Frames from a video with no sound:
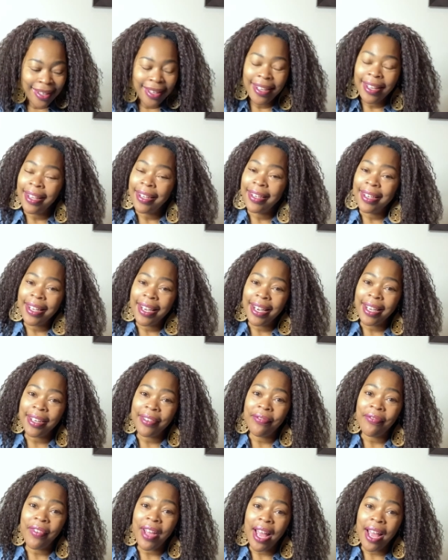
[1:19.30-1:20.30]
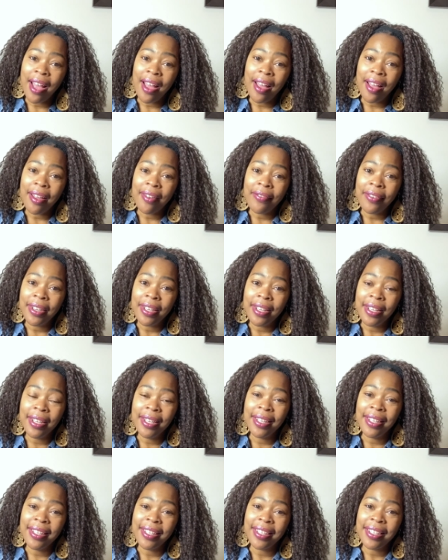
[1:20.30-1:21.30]
Negative five.
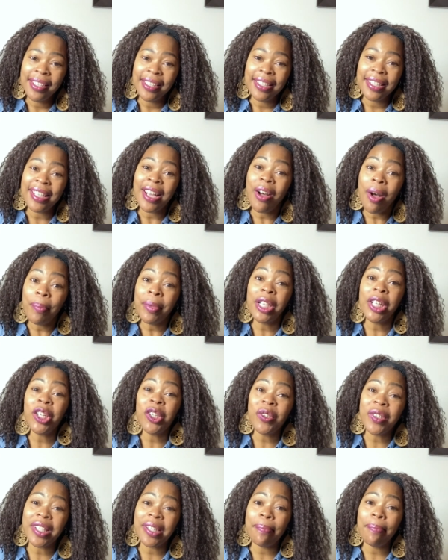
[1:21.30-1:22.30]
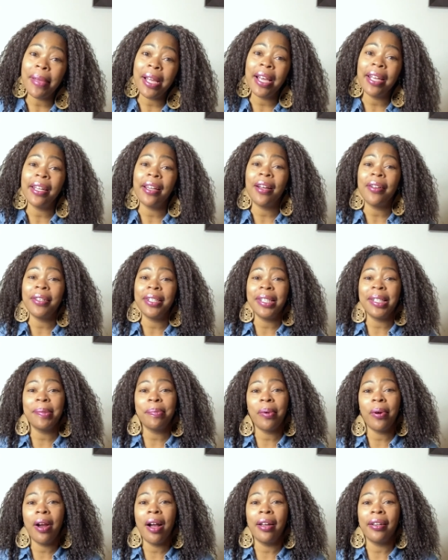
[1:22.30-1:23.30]
So I'm losing money on this
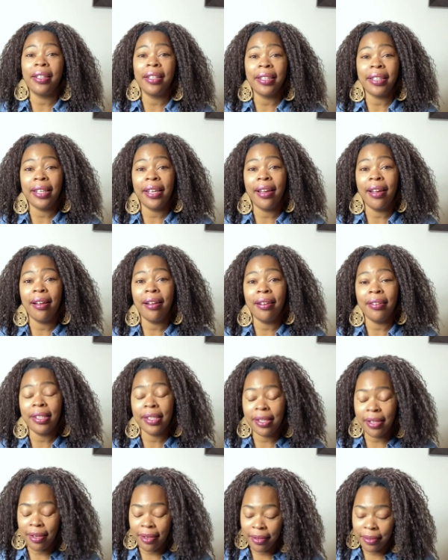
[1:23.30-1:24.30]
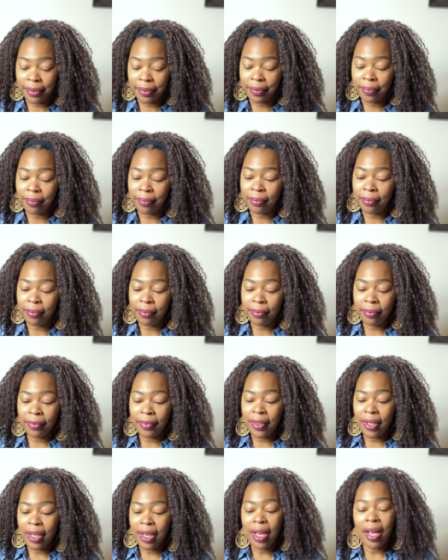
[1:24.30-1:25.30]
product, y'all. So
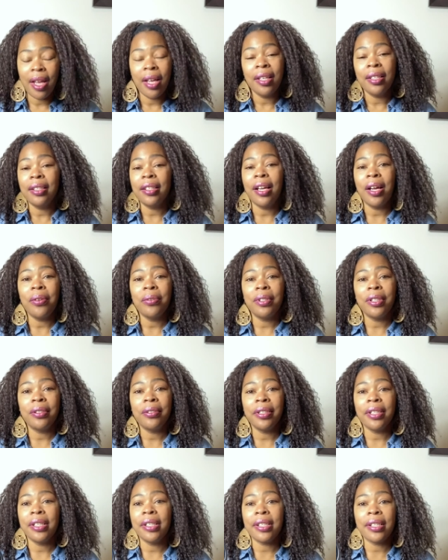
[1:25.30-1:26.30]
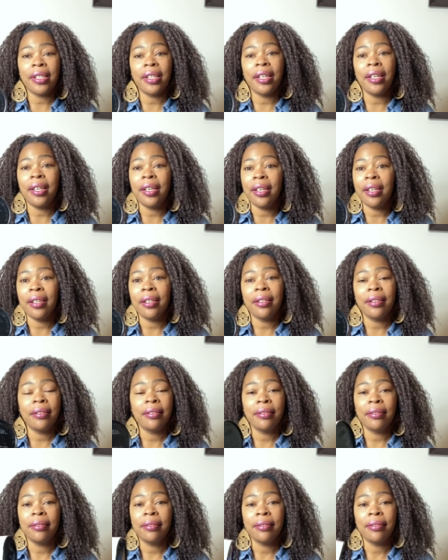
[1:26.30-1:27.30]
don't do this again.
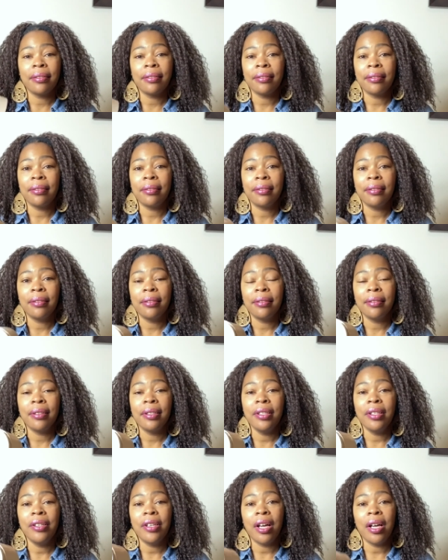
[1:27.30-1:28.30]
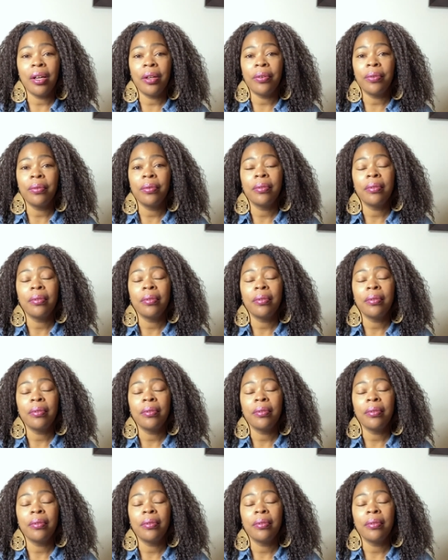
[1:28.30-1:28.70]
You know,